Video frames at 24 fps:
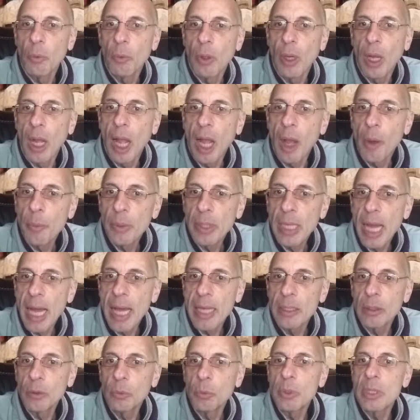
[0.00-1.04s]
how an
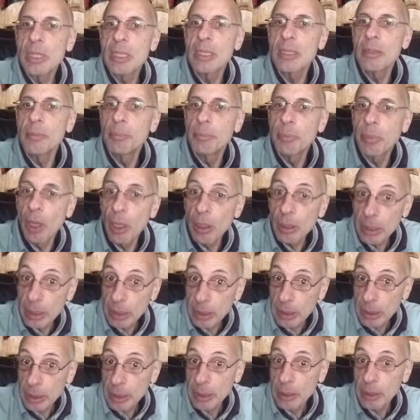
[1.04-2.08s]
adult would
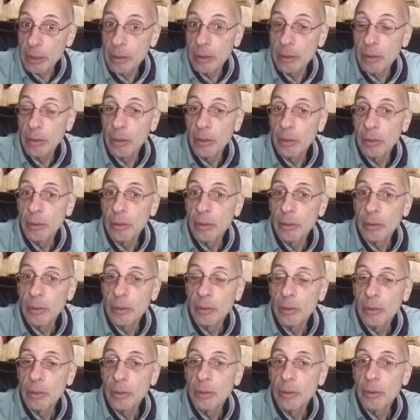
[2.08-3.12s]
symbolically
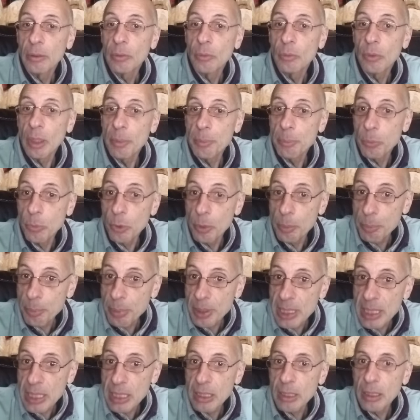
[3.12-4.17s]
re
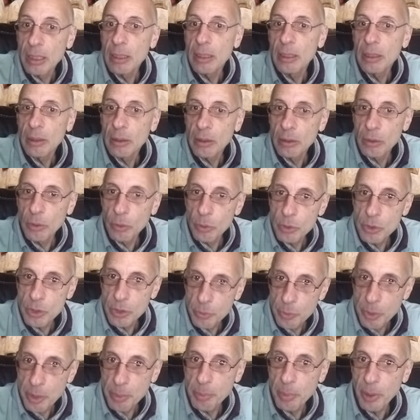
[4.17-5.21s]
repeat those
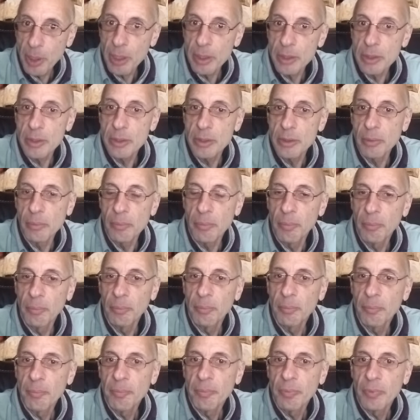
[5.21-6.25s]
three parts.
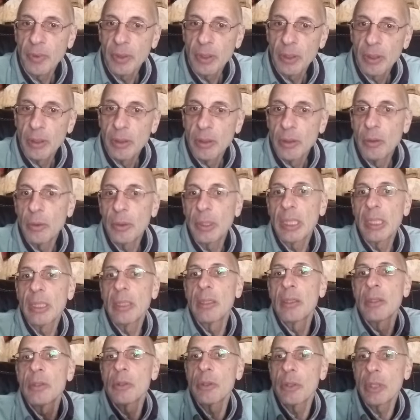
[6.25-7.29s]
Okay,
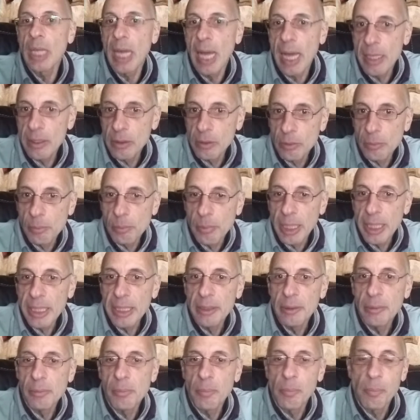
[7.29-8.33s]
so the adult
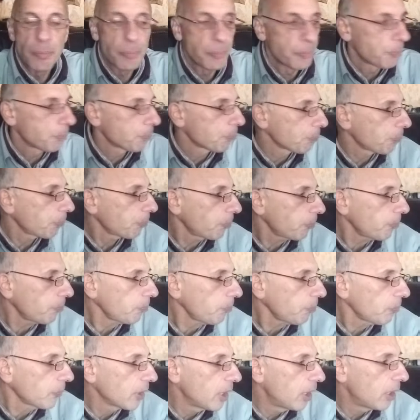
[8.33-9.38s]
might,
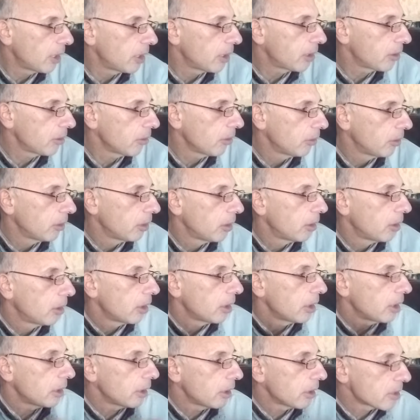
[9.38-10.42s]
uh,
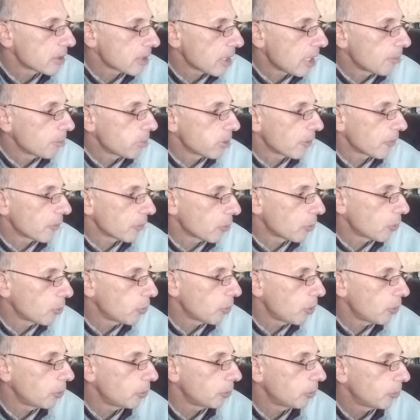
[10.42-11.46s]
in the example of the
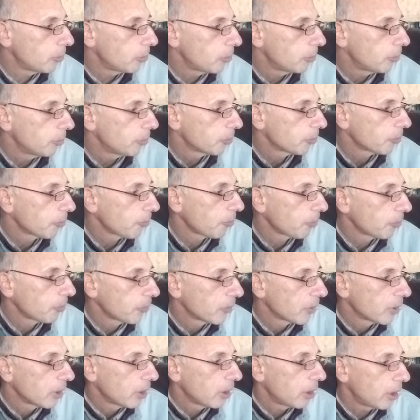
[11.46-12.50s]
quote,
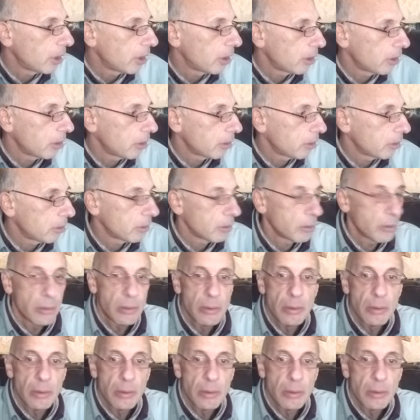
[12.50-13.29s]
uh,